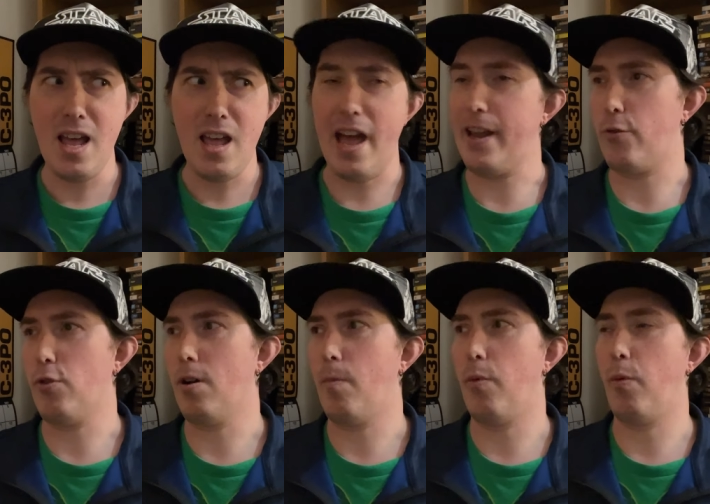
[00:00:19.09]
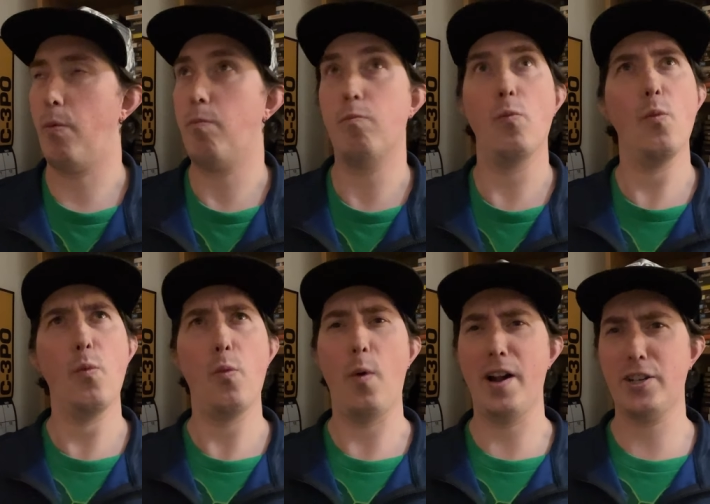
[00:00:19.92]
I grew up
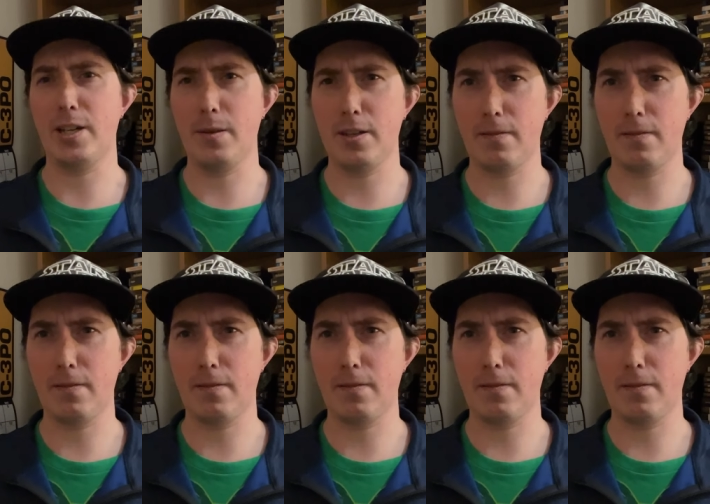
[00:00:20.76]
watching this